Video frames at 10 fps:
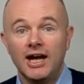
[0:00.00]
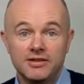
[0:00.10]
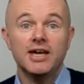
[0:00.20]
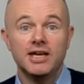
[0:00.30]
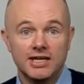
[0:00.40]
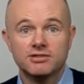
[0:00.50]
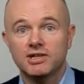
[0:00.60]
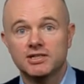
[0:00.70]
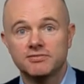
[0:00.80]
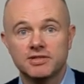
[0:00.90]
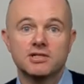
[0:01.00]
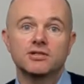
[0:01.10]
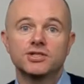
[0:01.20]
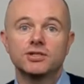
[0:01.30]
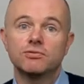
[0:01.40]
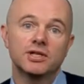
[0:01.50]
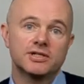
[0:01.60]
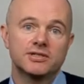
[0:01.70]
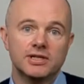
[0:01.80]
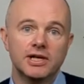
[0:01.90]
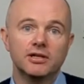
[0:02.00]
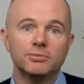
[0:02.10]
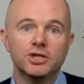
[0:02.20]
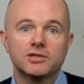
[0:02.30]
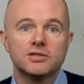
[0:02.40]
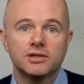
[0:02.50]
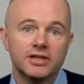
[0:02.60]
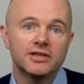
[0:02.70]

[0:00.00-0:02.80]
how they interact with the solution works out of the box.